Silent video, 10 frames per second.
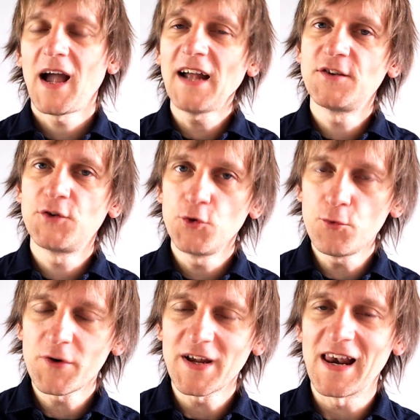I do
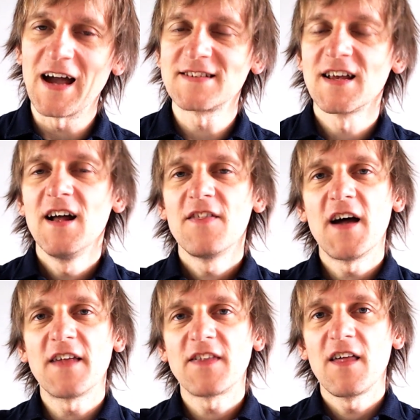realize
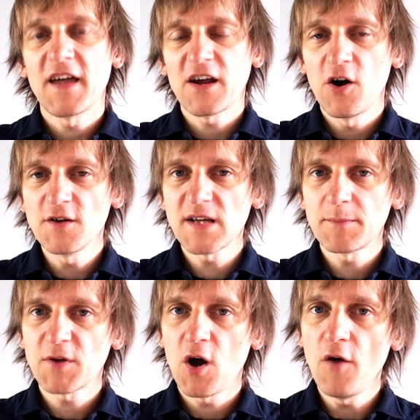that the
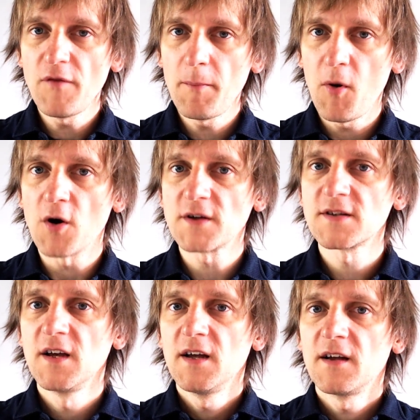concept of a box,
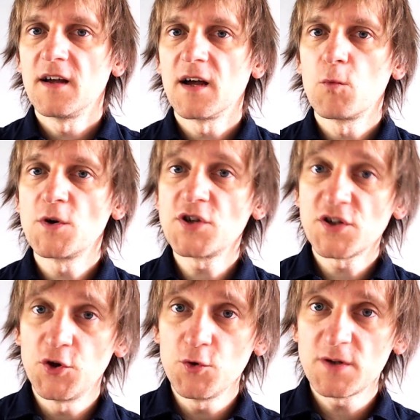which
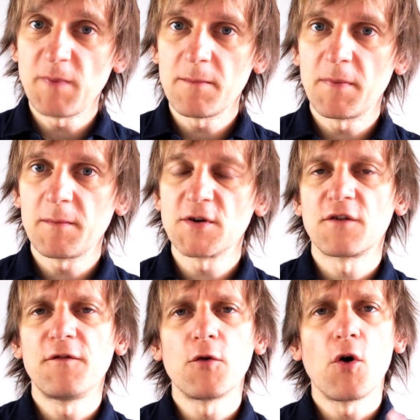is used by
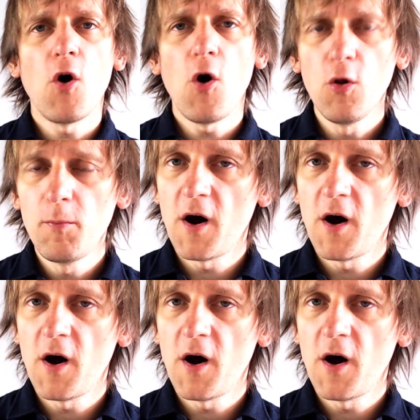BigPicture for all